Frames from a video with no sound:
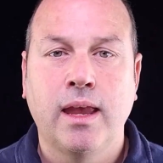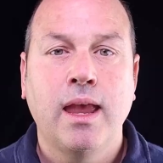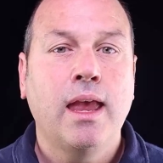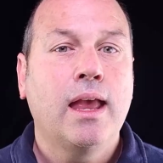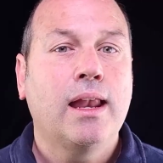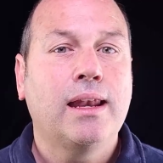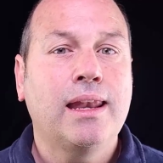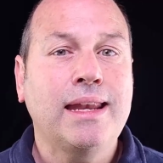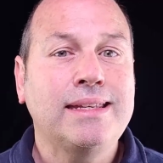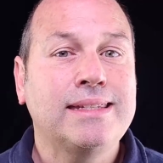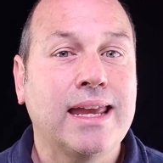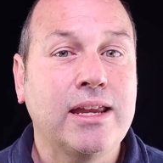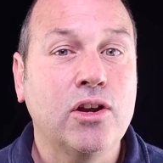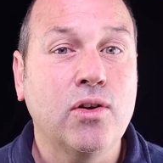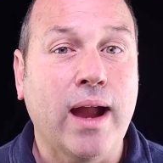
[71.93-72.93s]
Let's say
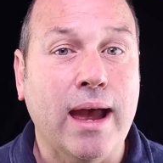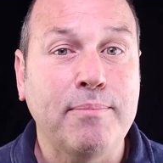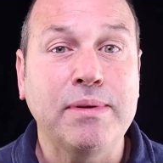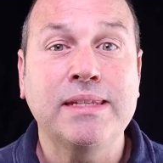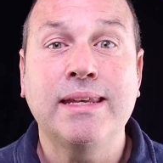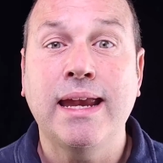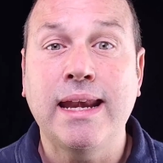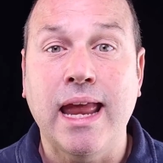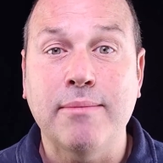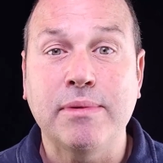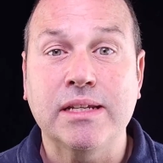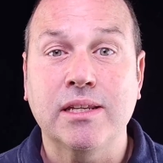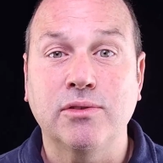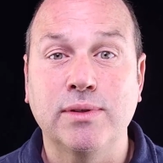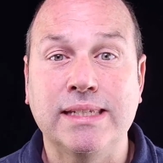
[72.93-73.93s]
your app is Dynamics
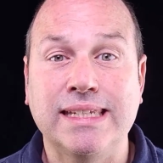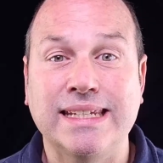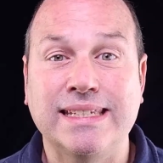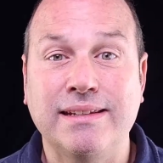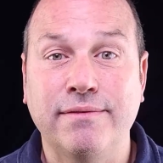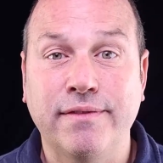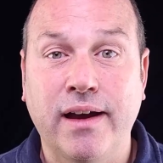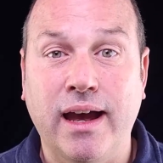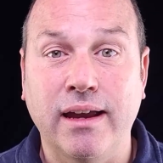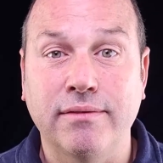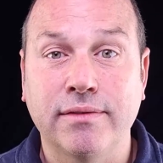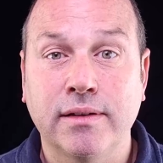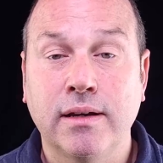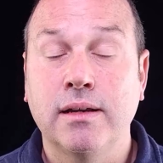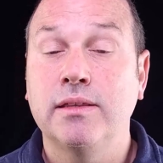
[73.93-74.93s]
365.
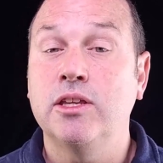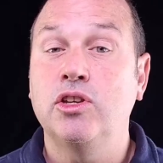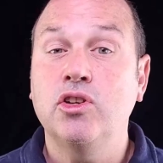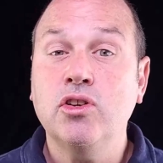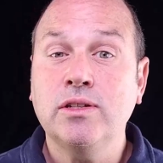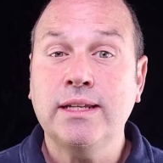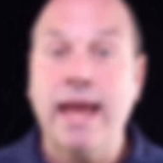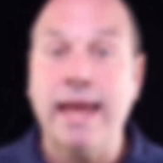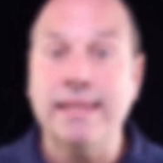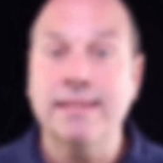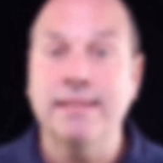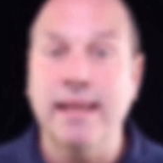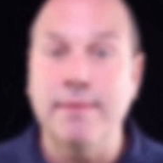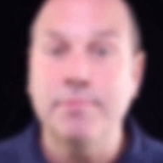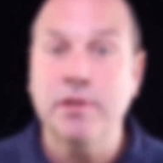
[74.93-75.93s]
Then your task
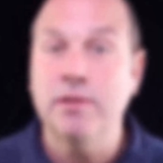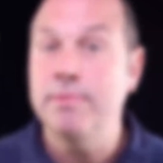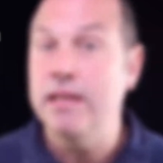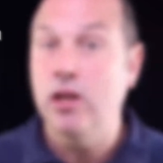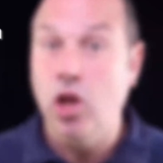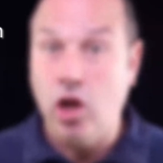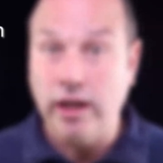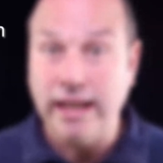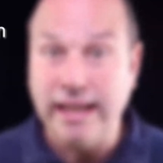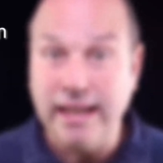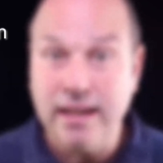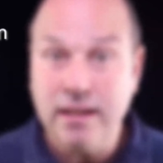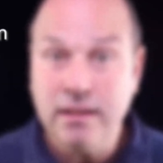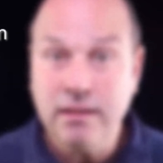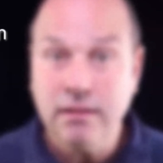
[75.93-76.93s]
steps could be logging
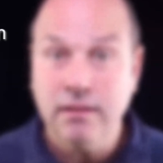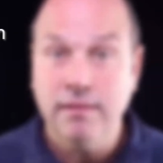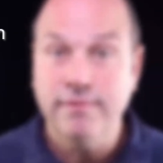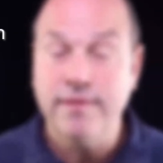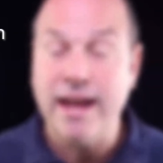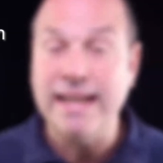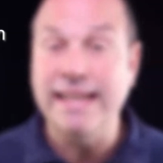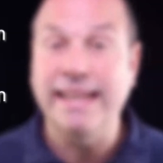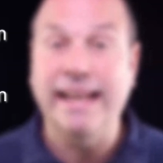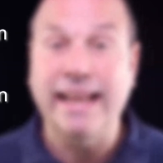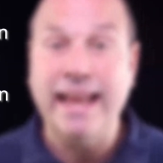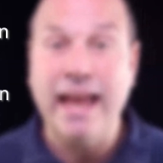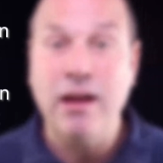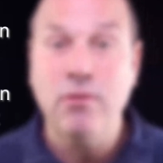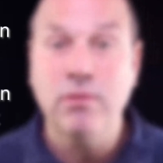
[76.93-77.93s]
in, finding an
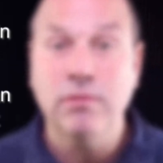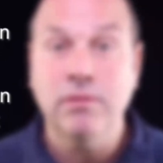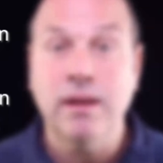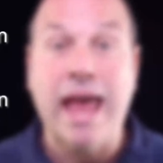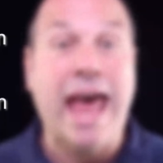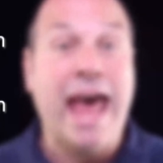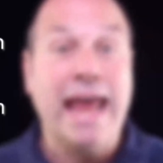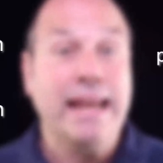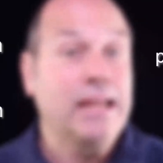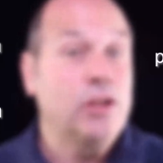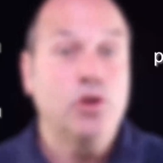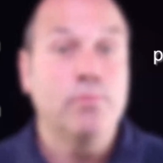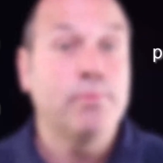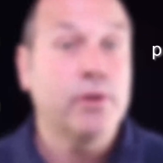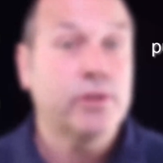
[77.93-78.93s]
account, adding a new
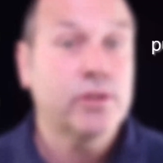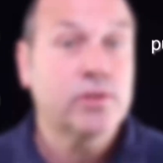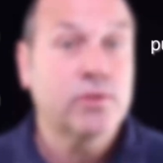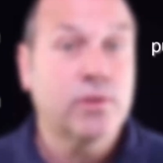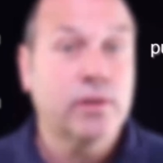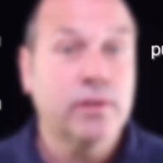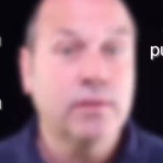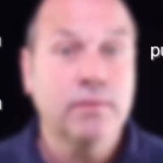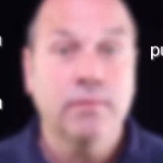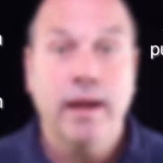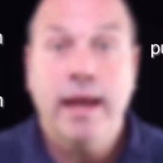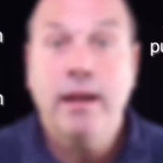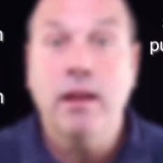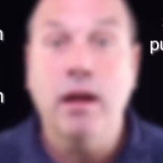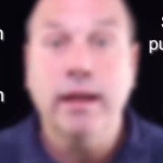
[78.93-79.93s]
purchase order, and
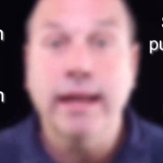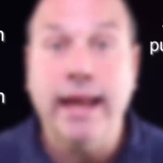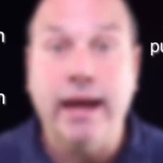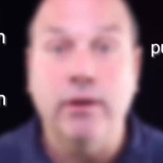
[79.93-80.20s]
logging out.